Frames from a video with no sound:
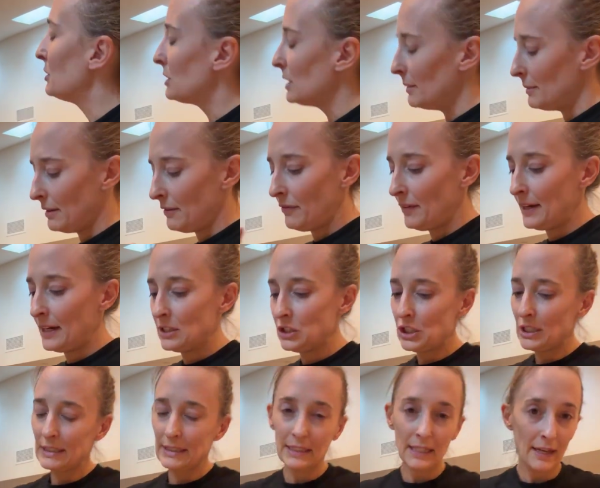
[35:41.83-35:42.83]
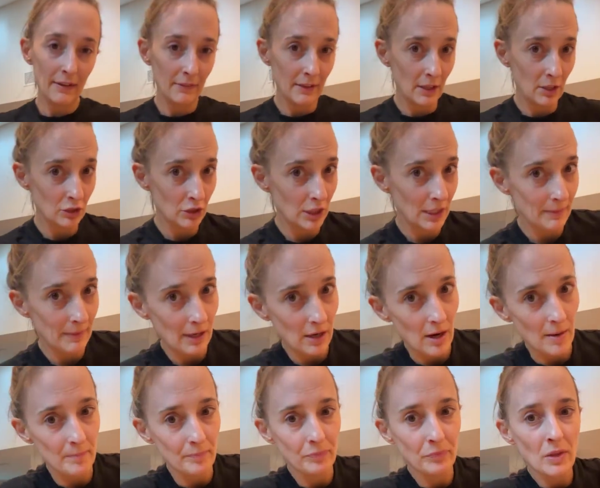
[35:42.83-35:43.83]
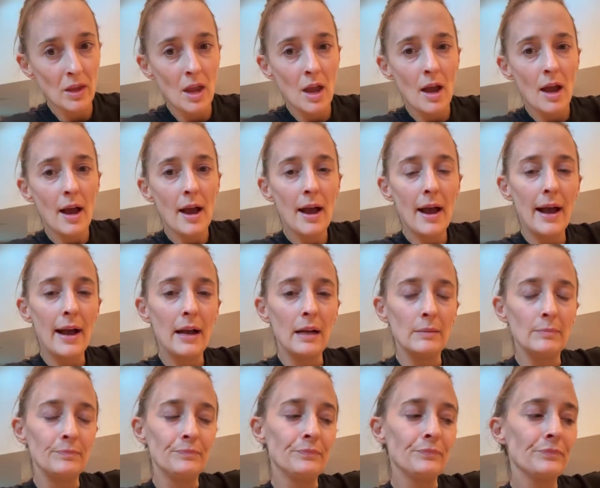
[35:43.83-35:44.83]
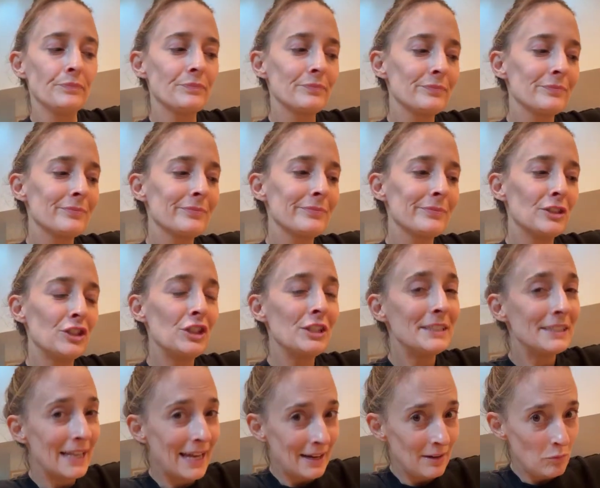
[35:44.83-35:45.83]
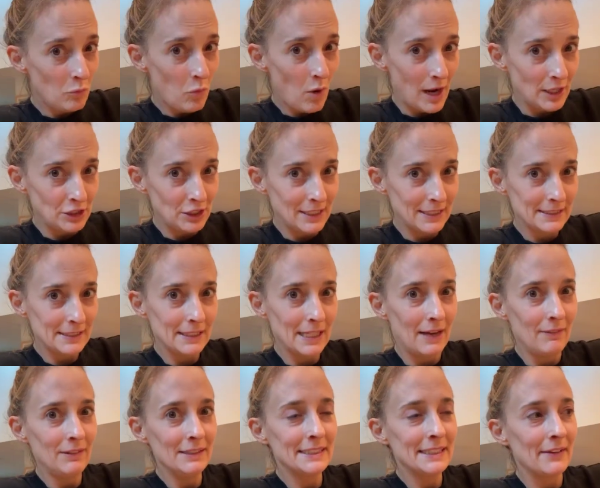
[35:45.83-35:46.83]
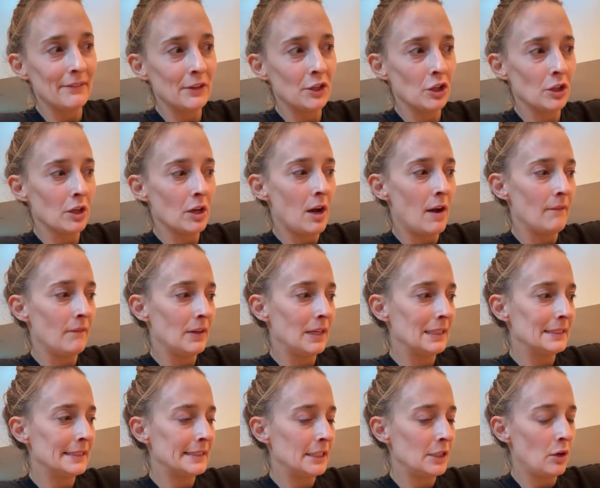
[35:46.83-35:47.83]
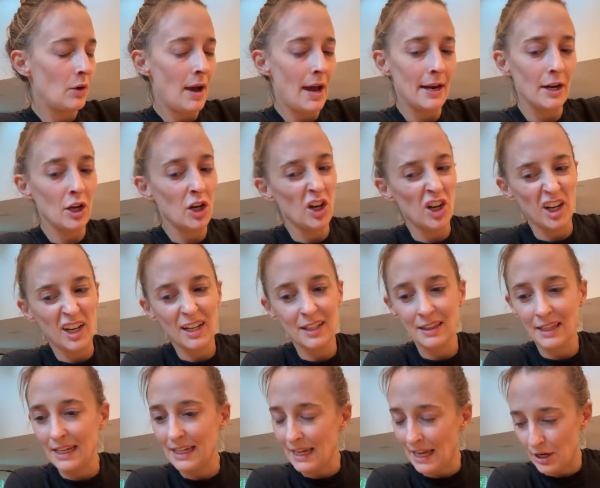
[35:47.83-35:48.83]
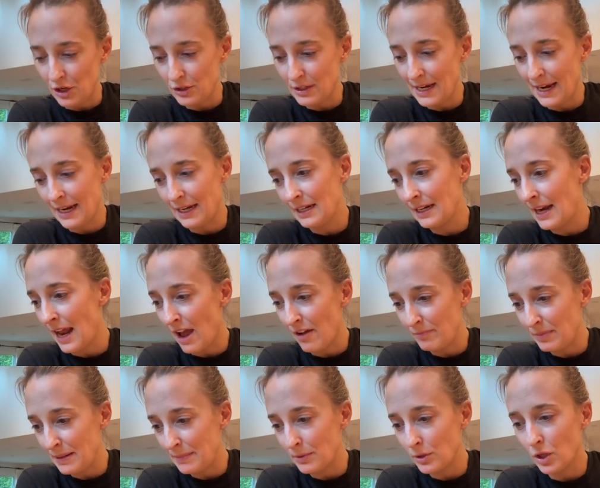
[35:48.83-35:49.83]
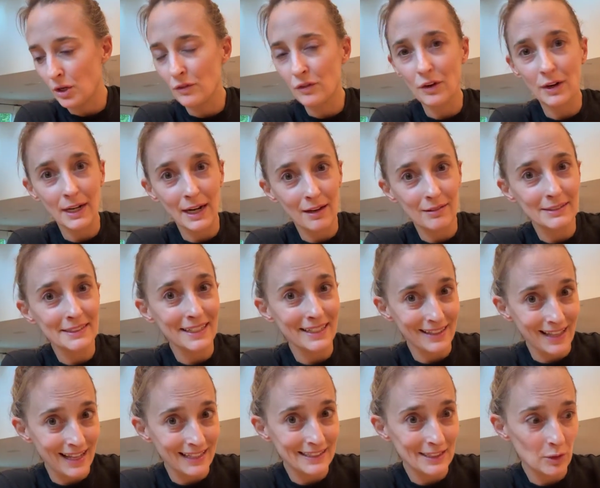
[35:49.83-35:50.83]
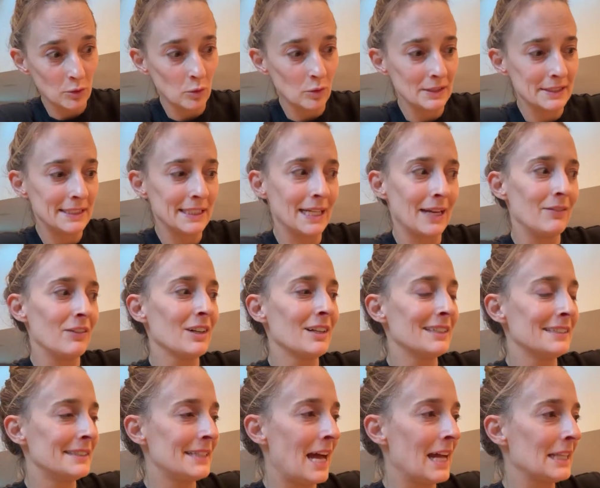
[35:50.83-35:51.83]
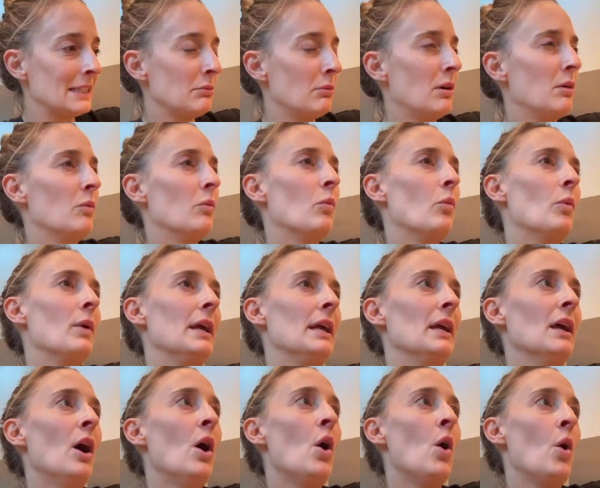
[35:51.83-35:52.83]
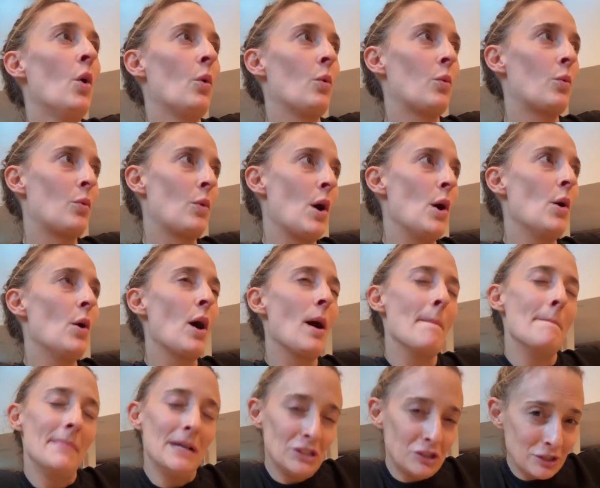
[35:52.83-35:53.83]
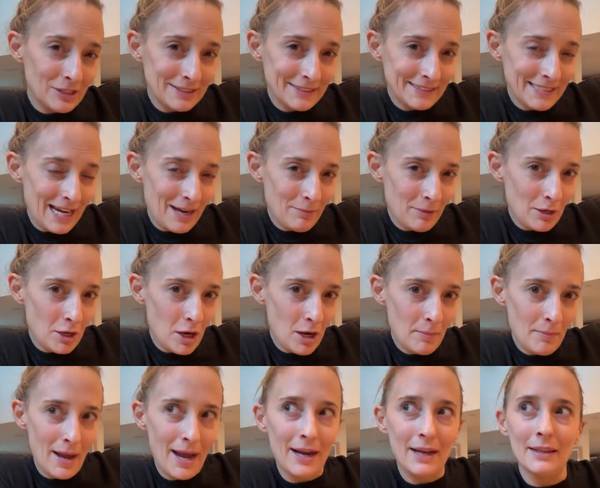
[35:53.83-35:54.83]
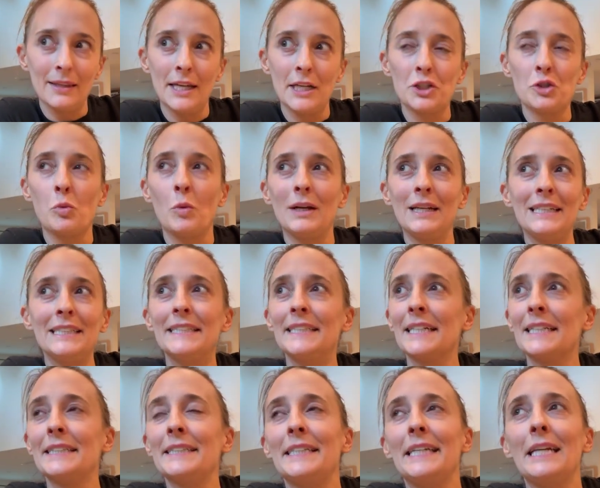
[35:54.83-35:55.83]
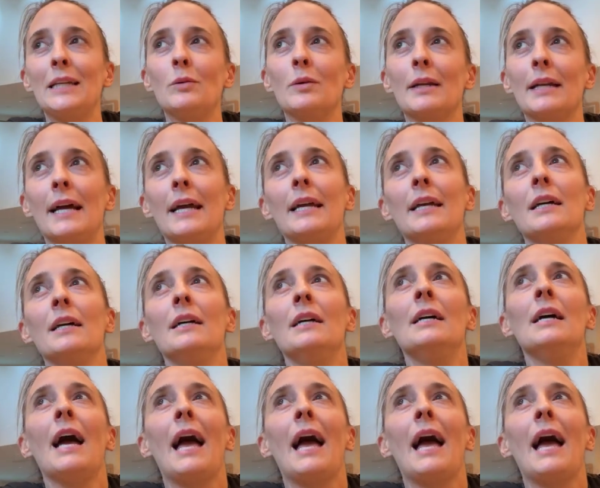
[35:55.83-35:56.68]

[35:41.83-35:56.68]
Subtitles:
me finish Insta Live, then I'll turn it back on. She said watching Insta Live has given her the confidence to know how to cook and like entertain and have people over. And I was like, that's the coolest thing ever, because that's what we wrote our mission statement on back in like 2016 when I